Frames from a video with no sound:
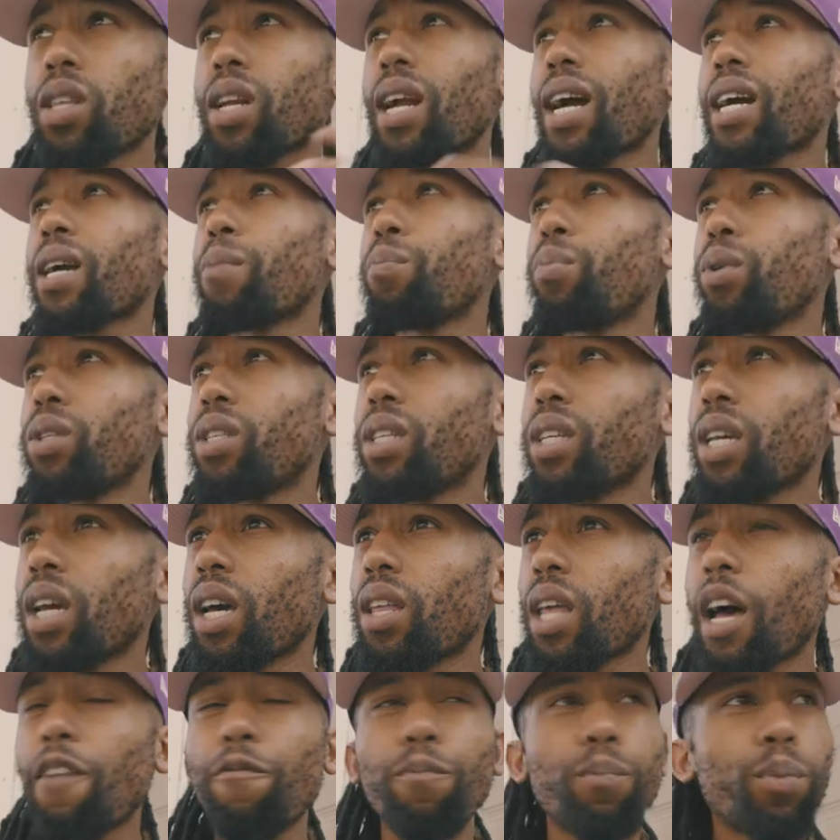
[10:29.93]
that I can put
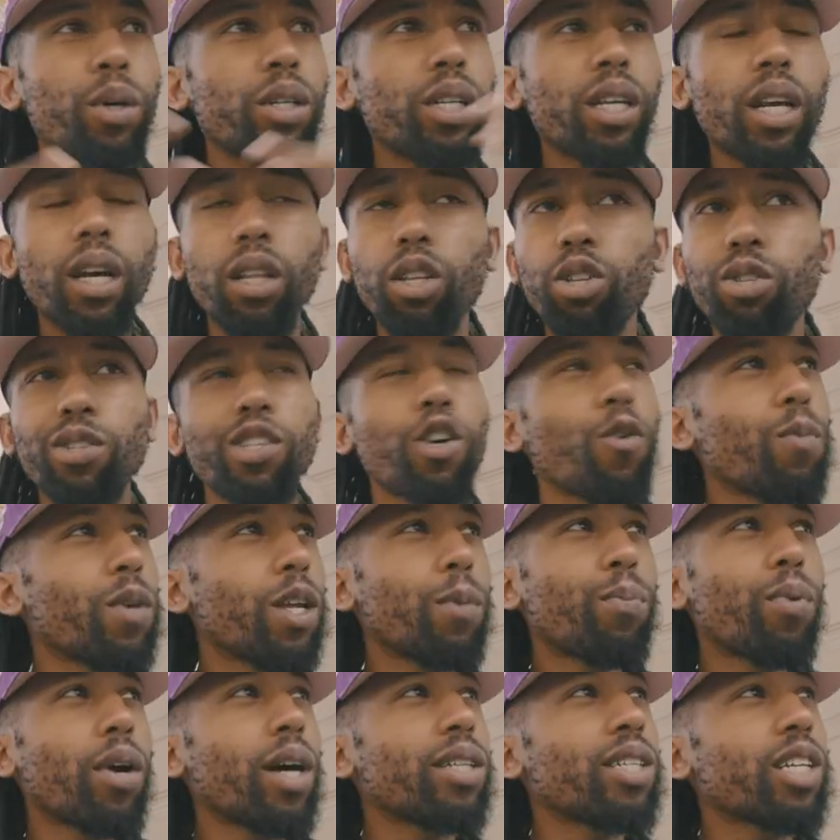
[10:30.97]
together, I've put together so
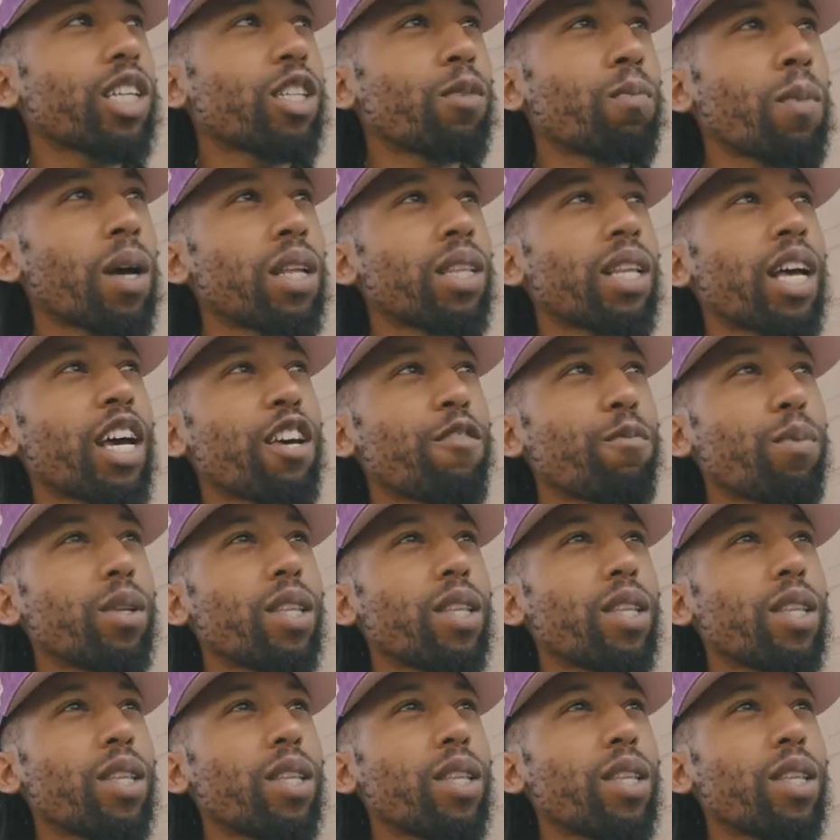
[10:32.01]
many projects in my life,